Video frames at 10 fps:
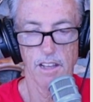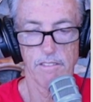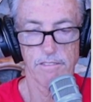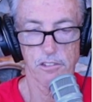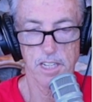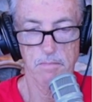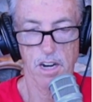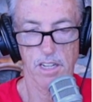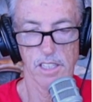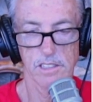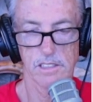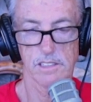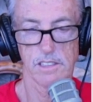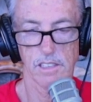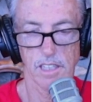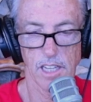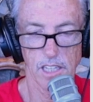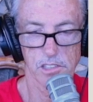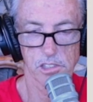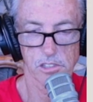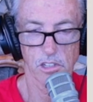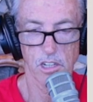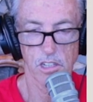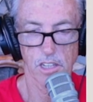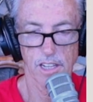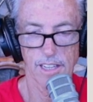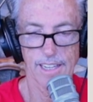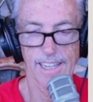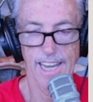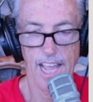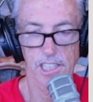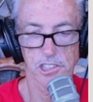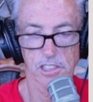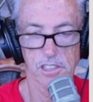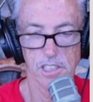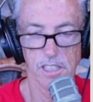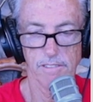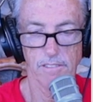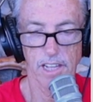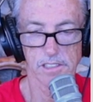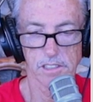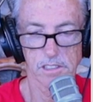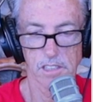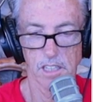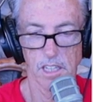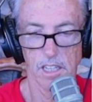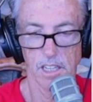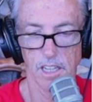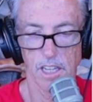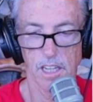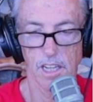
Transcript: free markets, and a strong national defense. And